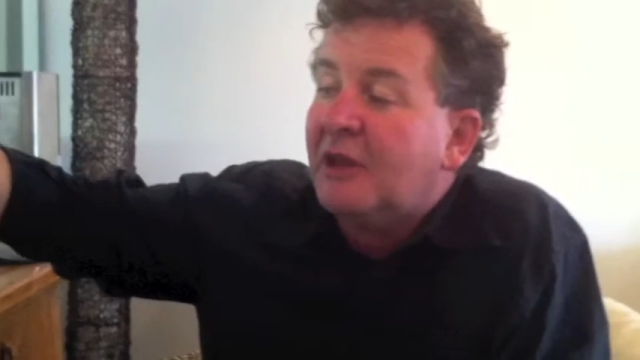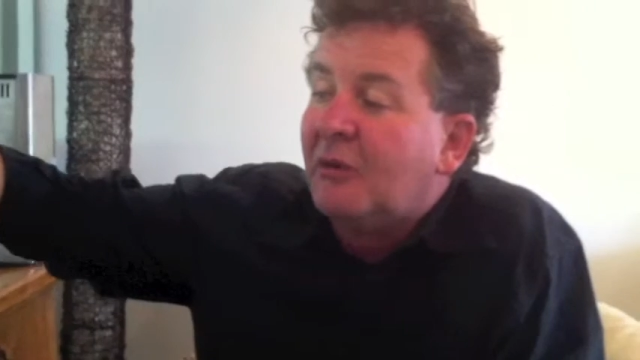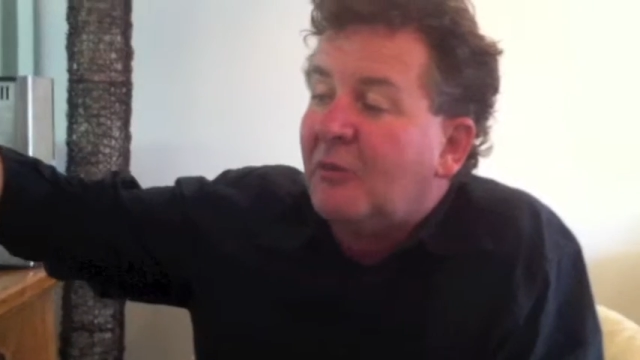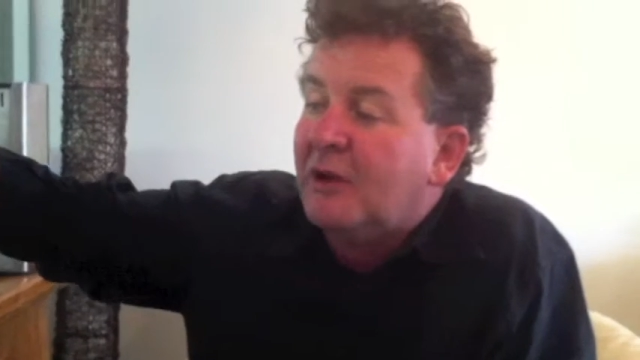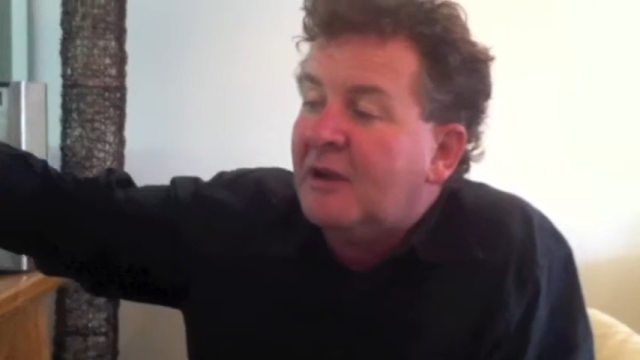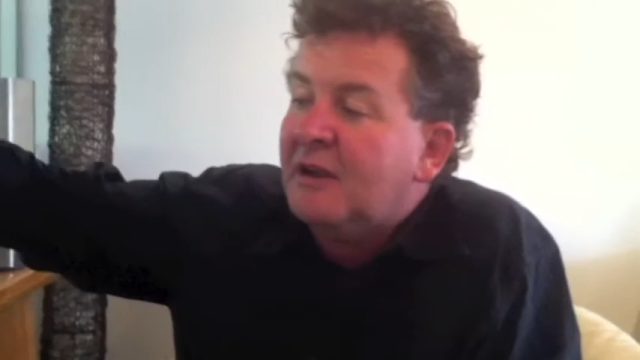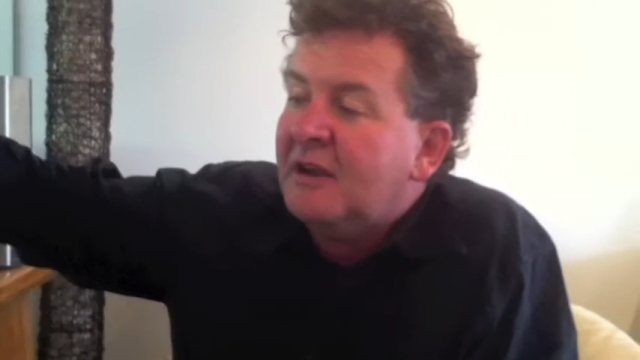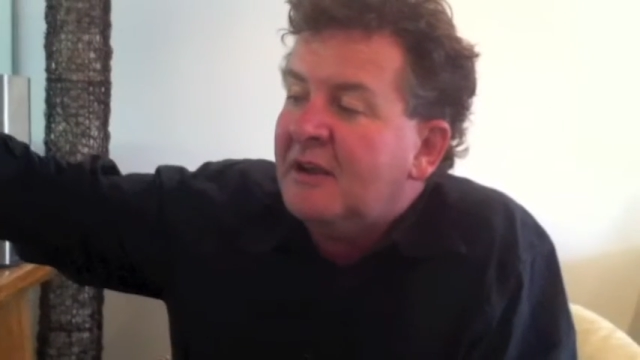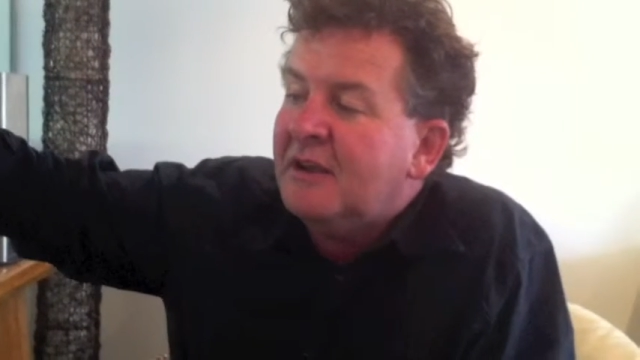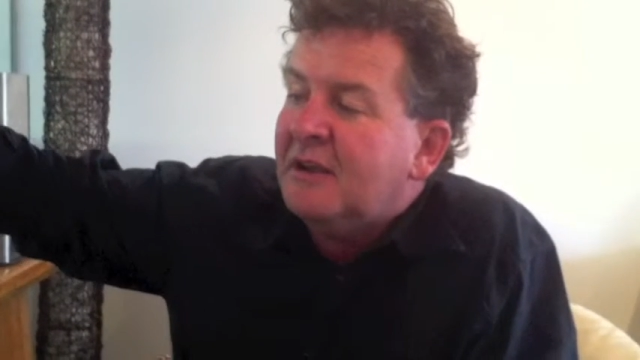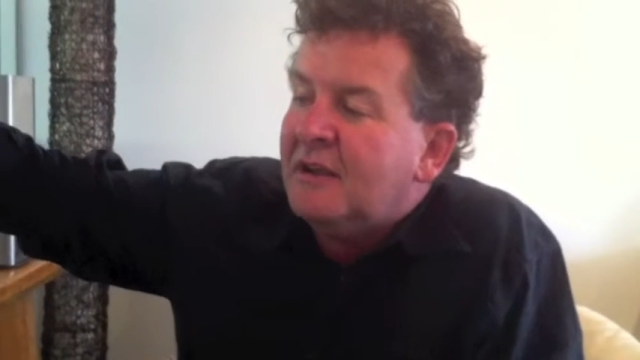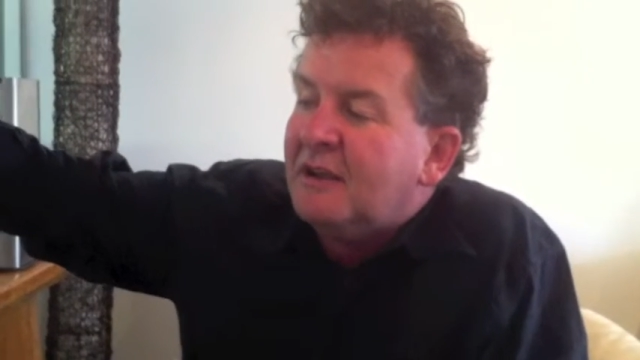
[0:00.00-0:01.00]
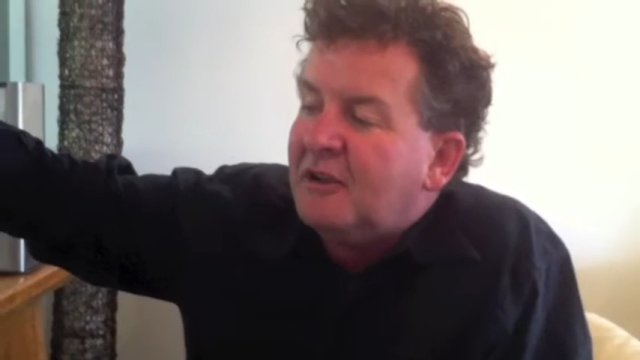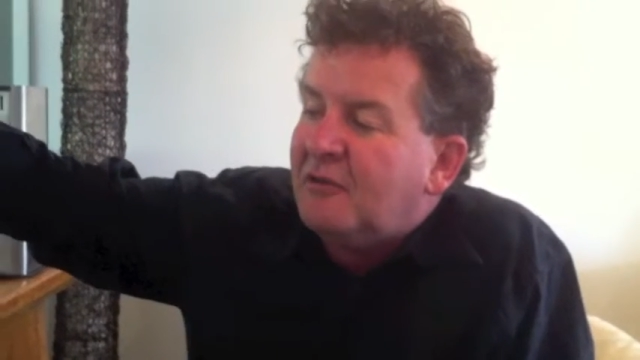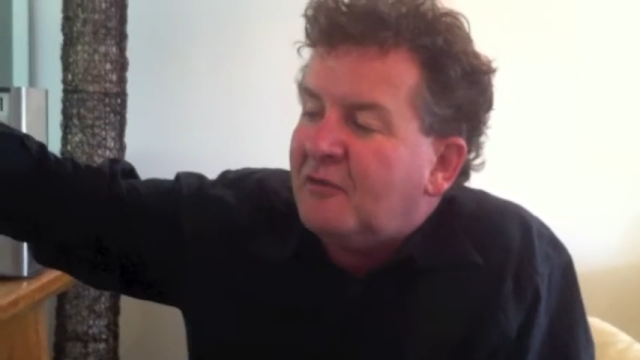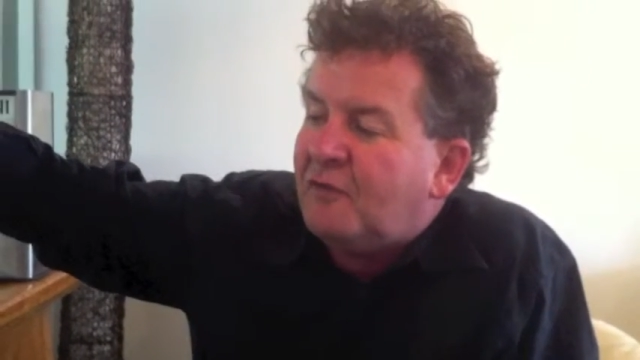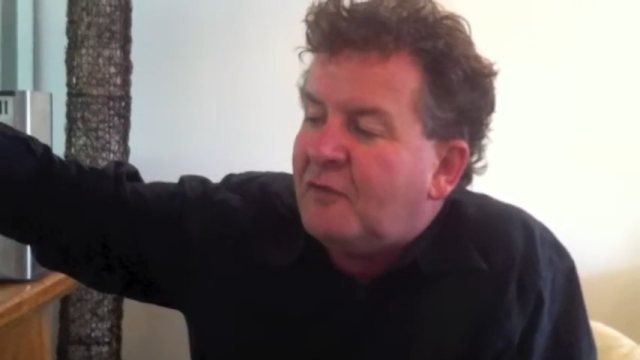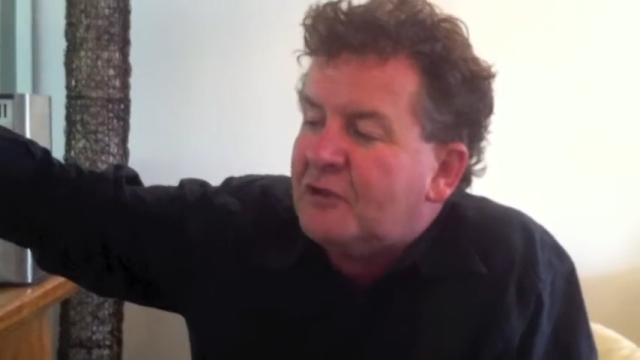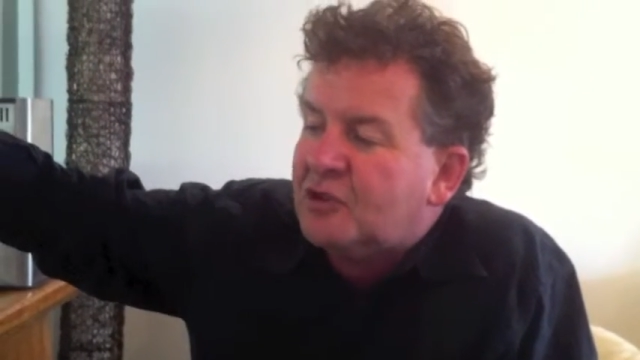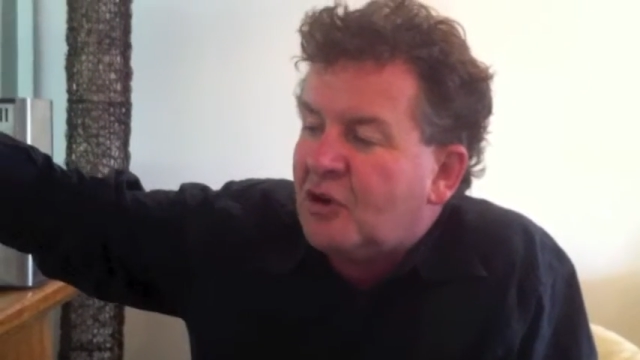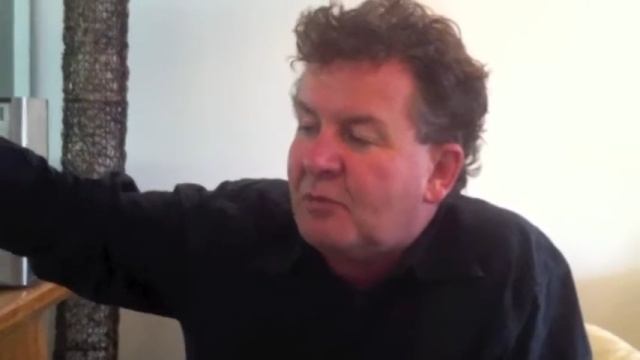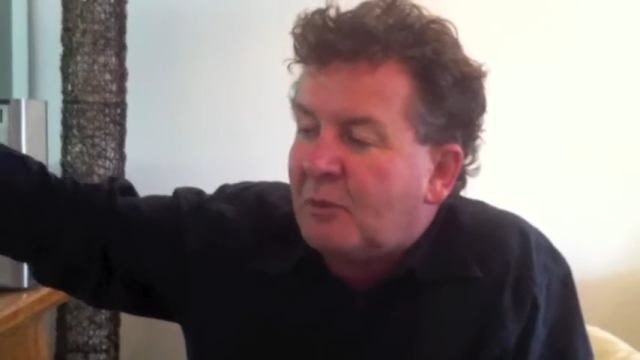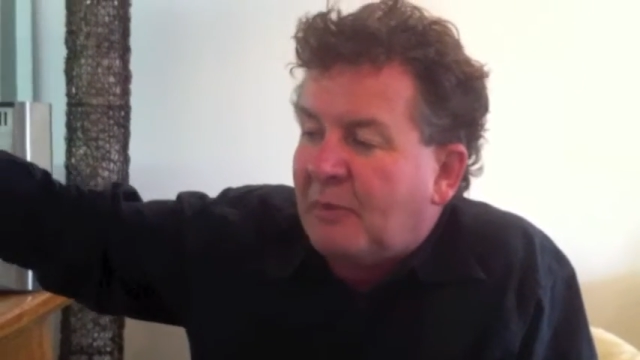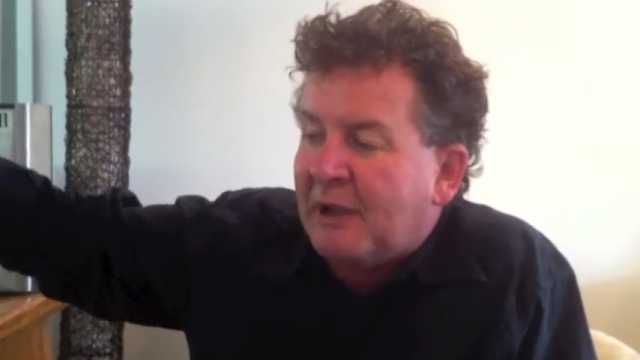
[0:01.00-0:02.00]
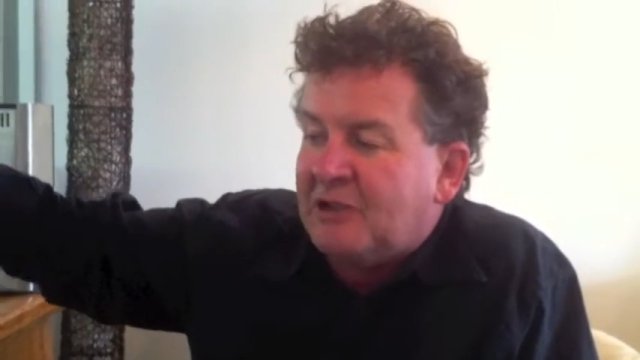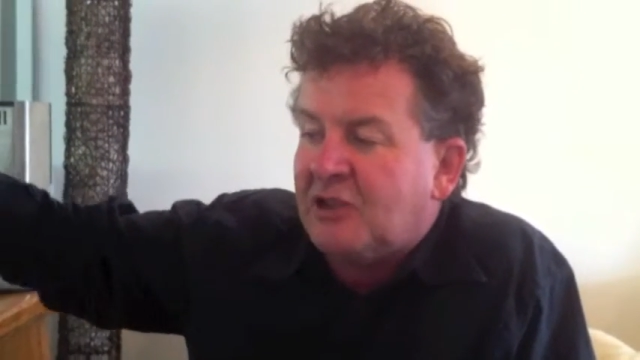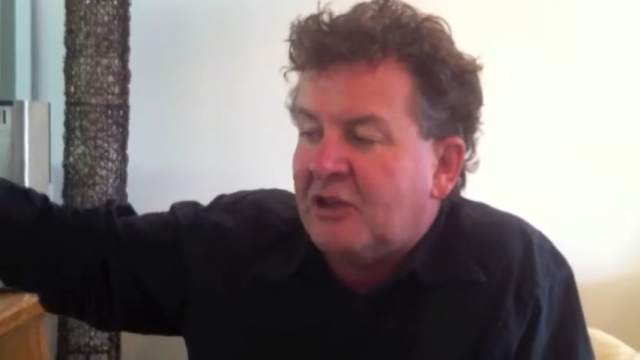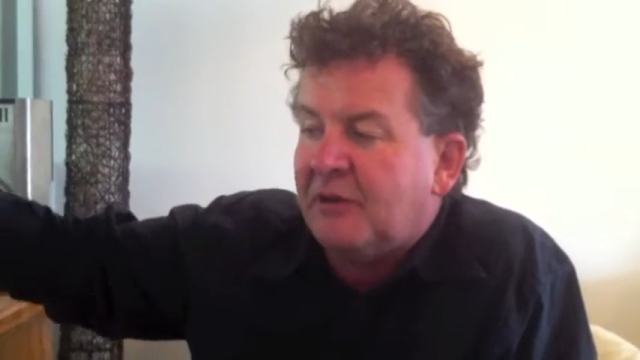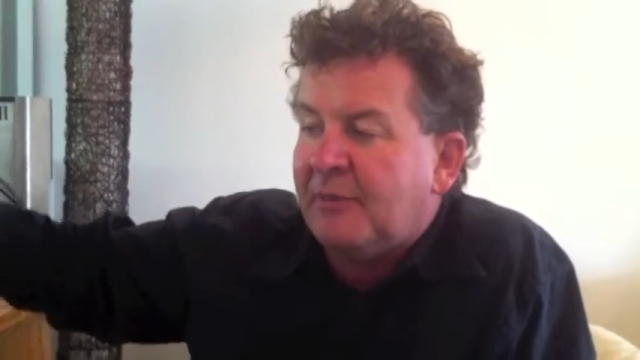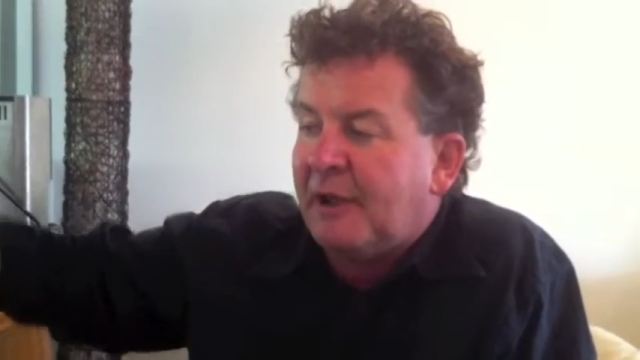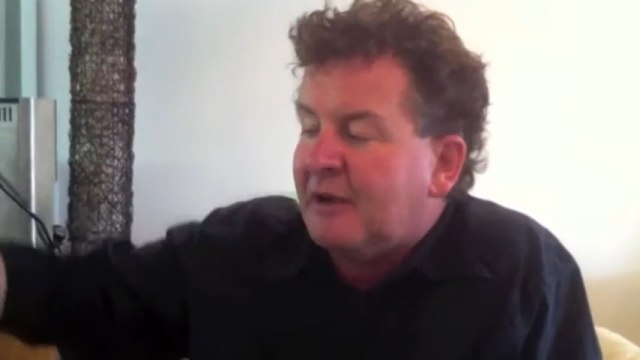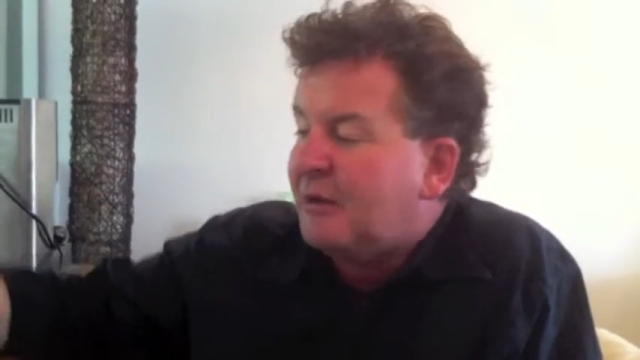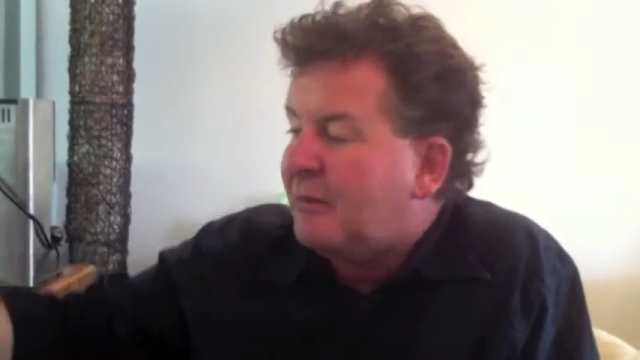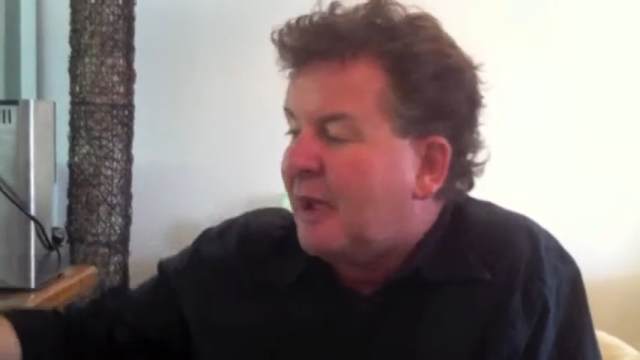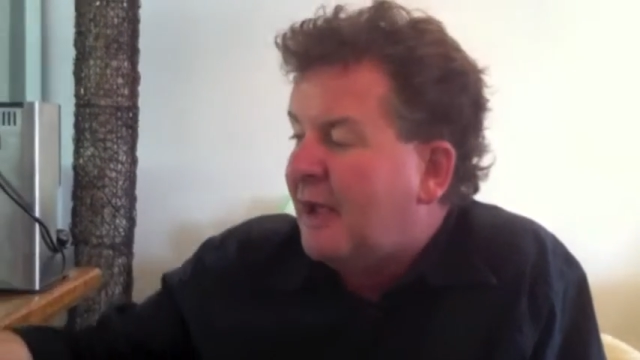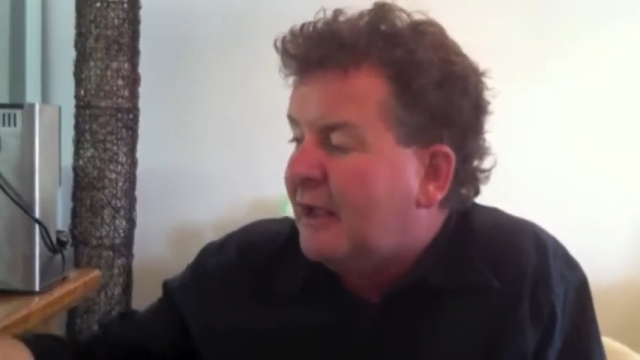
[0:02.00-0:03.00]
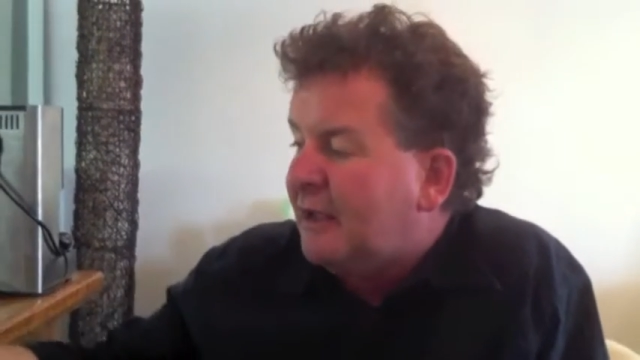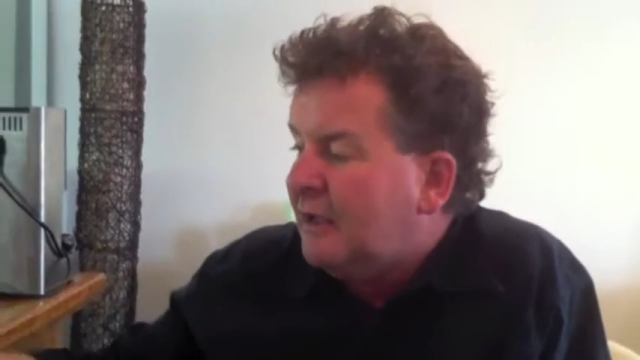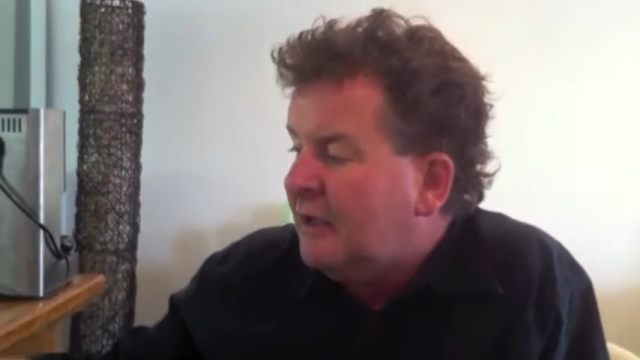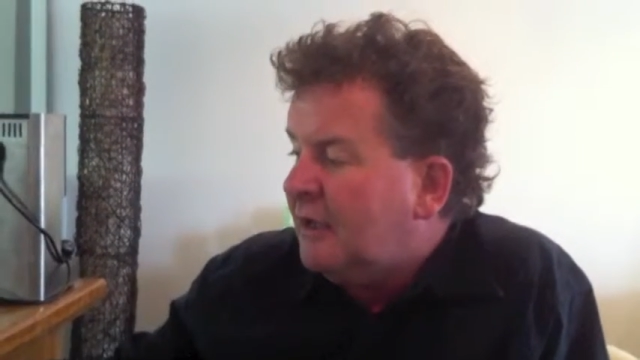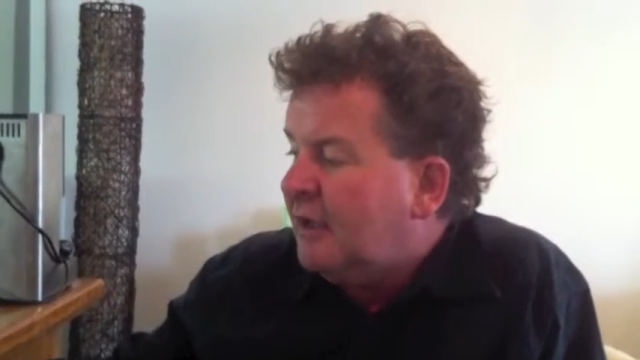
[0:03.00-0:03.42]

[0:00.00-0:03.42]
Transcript: that we're super passionate about at Mahi.